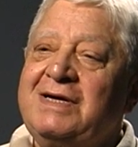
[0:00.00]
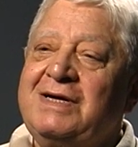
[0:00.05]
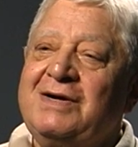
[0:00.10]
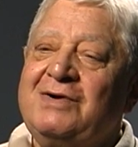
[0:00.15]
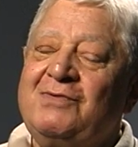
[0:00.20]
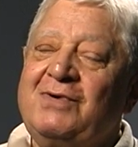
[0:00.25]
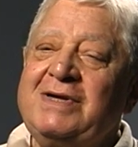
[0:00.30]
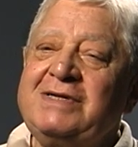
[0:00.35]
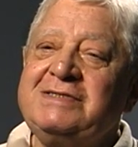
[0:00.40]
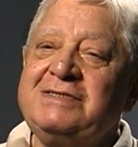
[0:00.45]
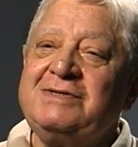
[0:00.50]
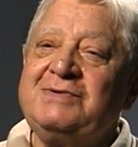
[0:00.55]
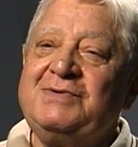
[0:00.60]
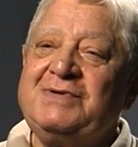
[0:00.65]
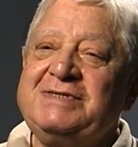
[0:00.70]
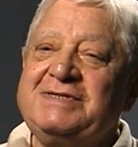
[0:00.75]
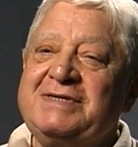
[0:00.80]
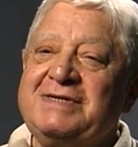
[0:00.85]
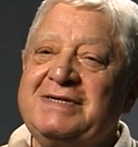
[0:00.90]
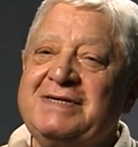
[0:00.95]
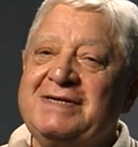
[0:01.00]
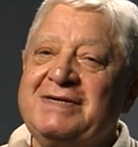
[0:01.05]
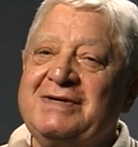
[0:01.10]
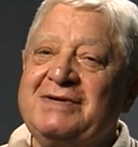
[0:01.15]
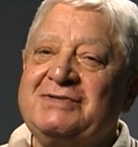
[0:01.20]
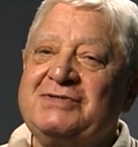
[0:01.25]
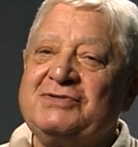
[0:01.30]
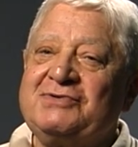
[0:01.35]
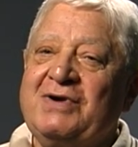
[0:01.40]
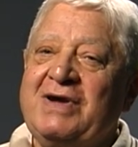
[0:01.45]
Wenzel was a
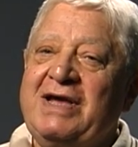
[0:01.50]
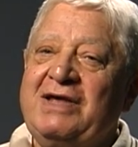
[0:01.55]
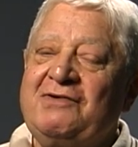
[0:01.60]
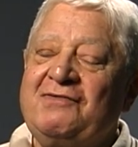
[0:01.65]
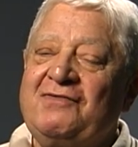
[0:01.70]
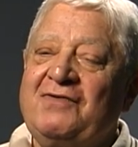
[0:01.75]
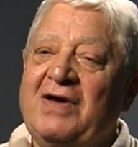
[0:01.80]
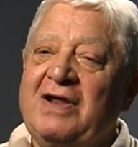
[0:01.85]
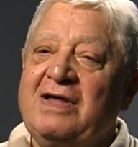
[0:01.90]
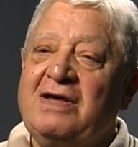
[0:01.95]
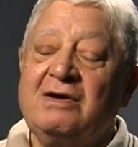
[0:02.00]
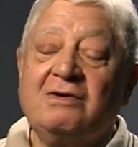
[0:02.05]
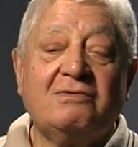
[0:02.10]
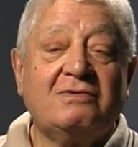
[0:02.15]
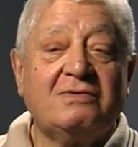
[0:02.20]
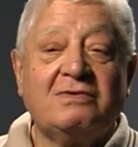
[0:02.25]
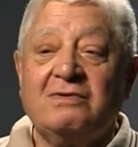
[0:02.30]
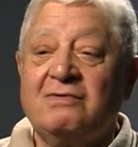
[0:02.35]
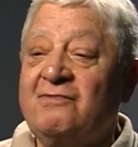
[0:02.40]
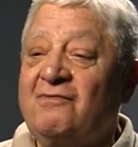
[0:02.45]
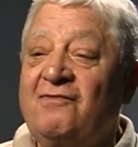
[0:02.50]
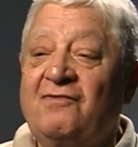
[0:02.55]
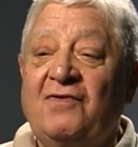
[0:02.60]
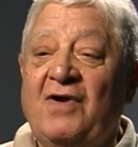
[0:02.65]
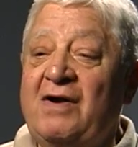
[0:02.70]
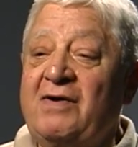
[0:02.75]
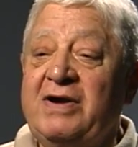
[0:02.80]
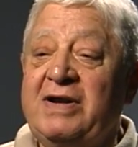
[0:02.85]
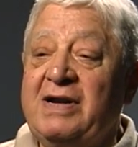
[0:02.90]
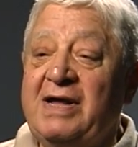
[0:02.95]
strange fella,
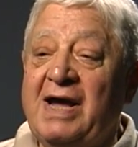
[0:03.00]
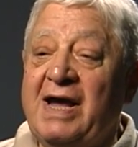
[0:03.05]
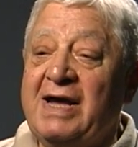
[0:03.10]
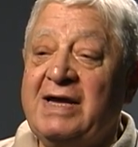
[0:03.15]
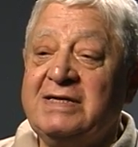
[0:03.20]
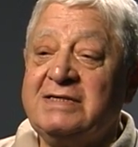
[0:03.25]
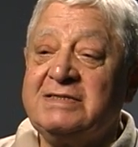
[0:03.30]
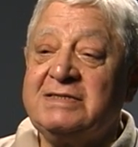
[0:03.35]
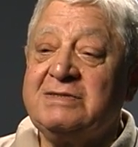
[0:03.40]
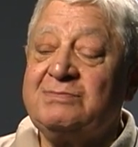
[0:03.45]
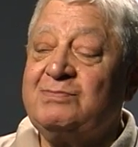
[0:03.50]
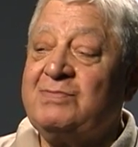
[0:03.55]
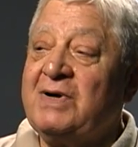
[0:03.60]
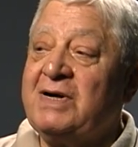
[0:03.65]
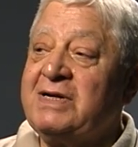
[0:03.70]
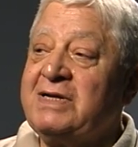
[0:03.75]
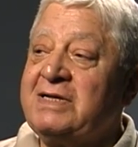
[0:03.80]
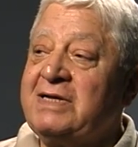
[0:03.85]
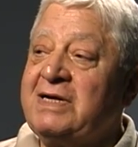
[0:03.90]
very nice, but